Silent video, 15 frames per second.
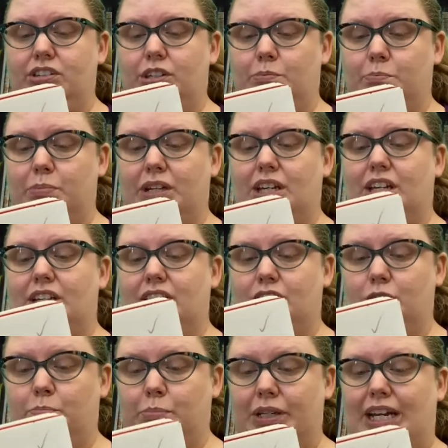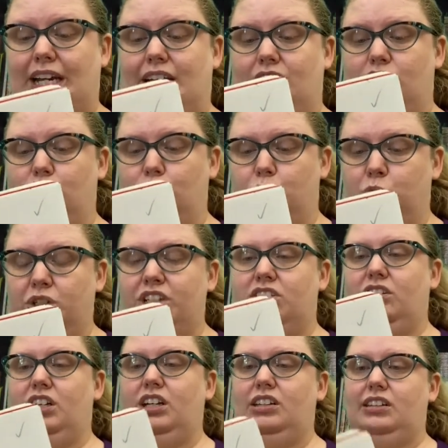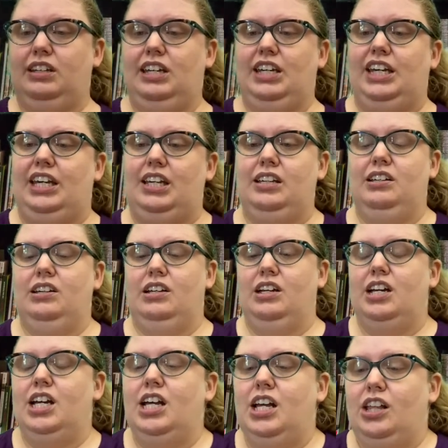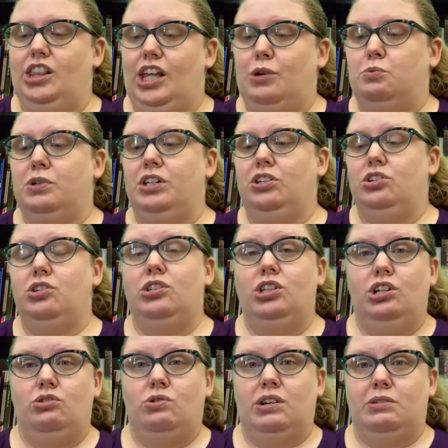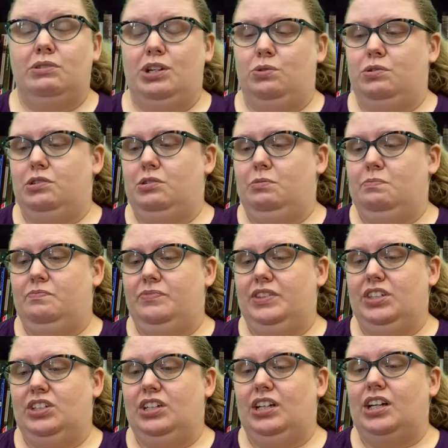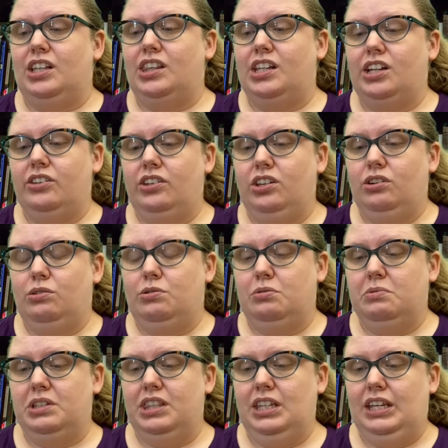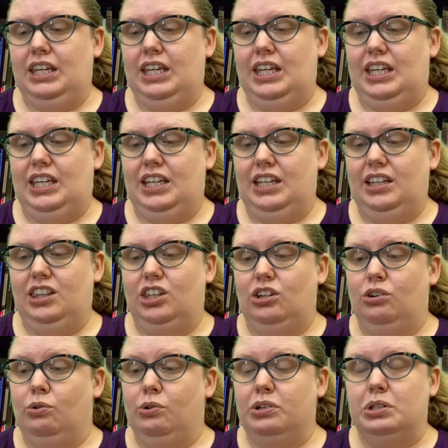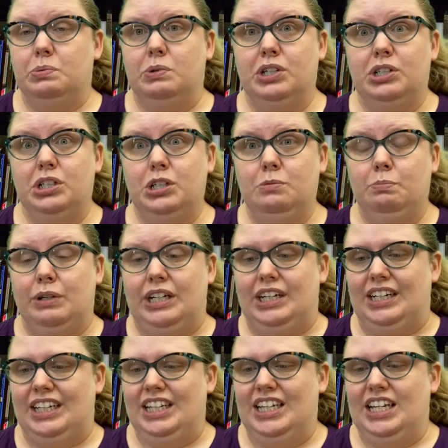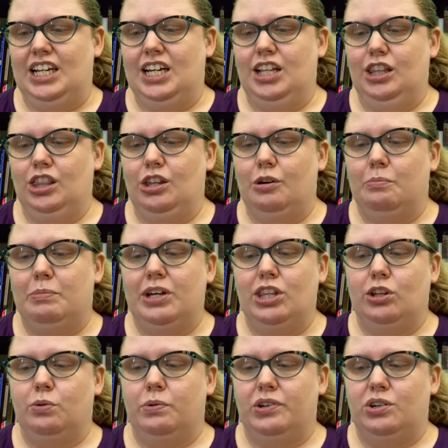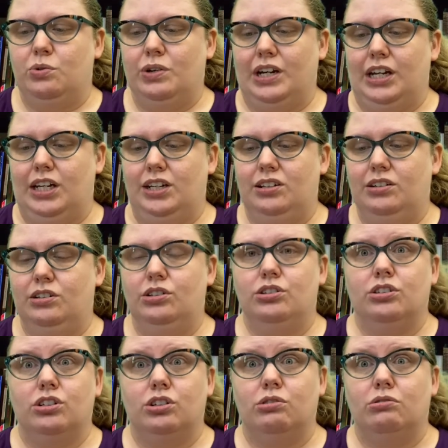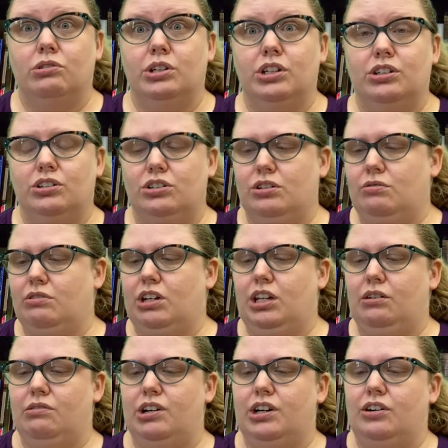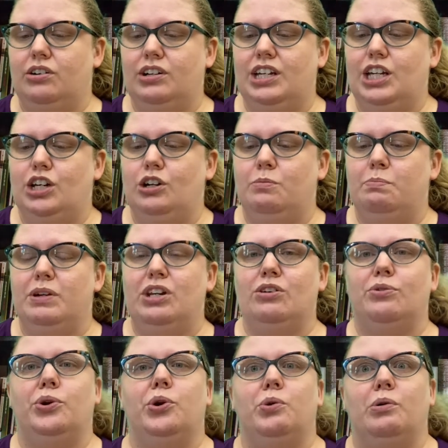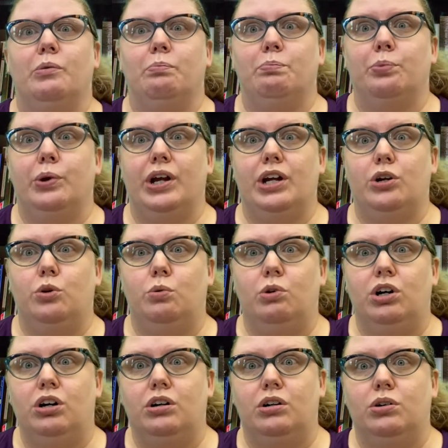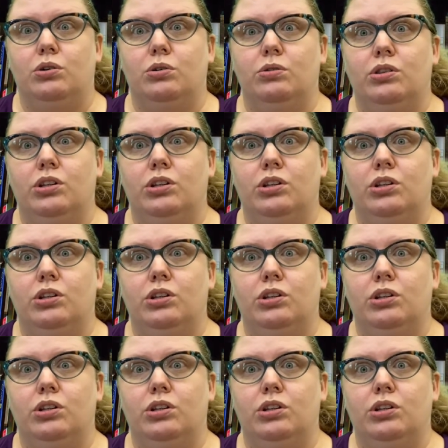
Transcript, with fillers: and biggest, blackest, rustiest key. They went into the drawing room. She unlocked the door with the key. The door swung open. Their mother was right. The door didn't go anywhere. It opened onto a brick wall.